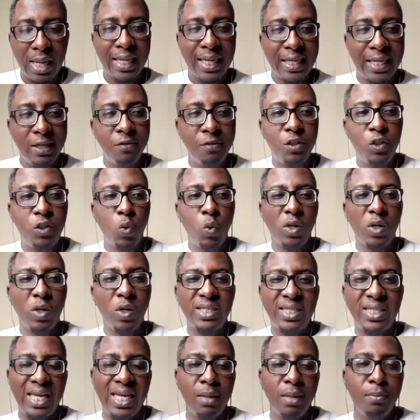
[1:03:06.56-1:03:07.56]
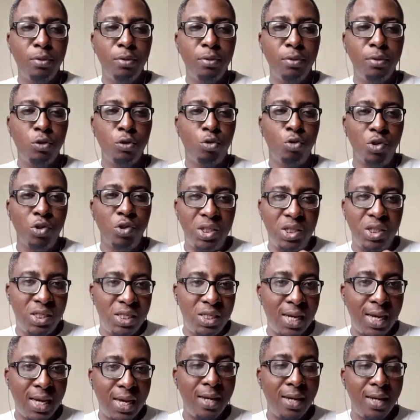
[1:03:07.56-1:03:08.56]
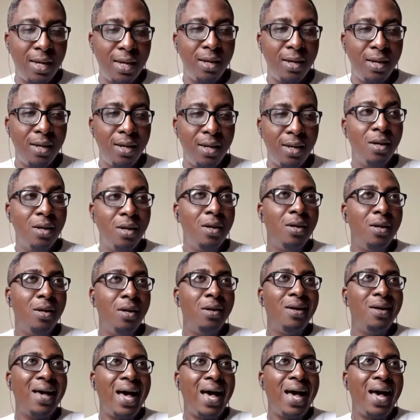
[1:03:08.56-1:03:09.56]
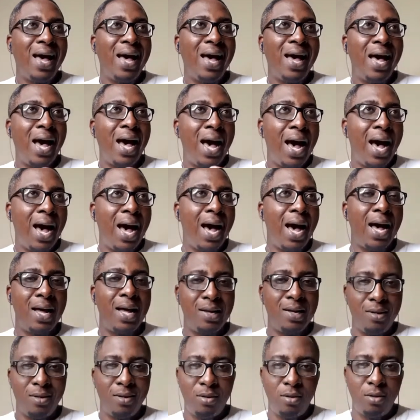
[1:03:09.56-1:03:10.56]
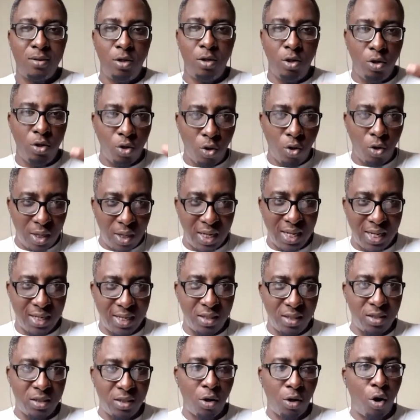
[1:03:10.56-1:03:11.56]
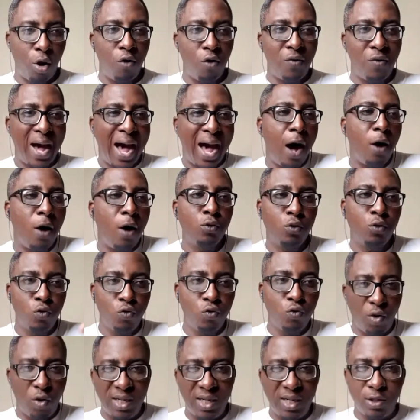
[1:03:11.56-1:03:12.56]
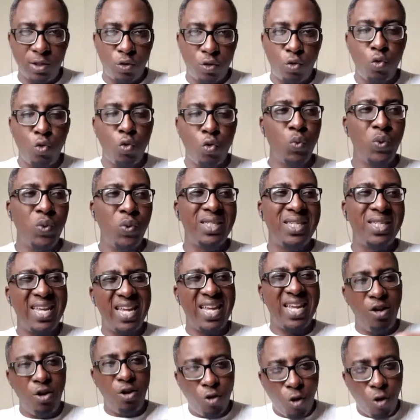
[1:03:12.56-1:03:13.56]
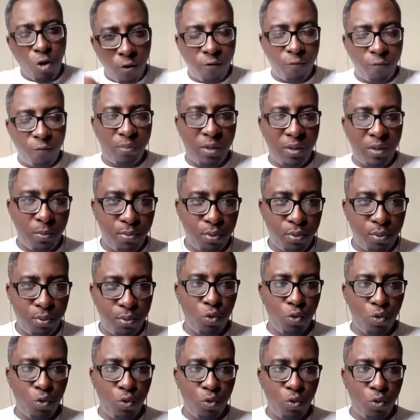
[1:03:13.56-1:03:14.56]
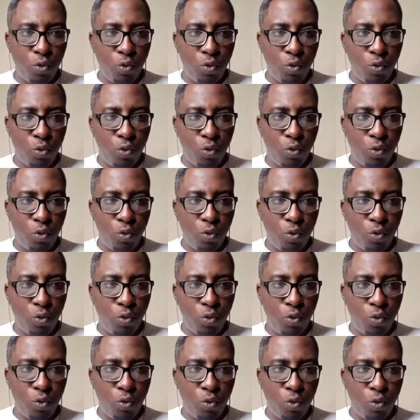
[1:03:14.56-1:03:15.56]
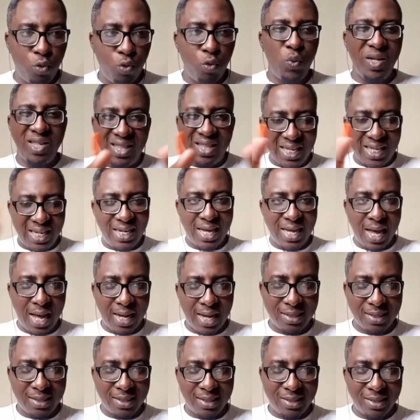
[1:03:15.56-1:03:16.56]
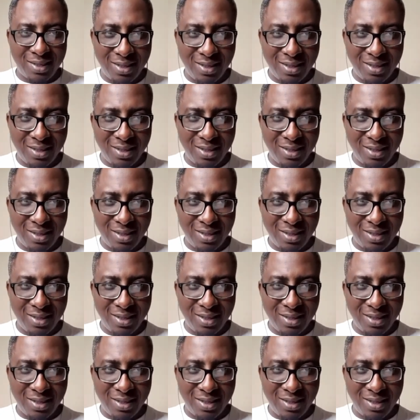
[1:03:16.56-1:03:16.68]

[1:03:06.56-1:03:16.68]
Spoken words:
If she was able to share her knowledge of how to run a school with enough people within her team,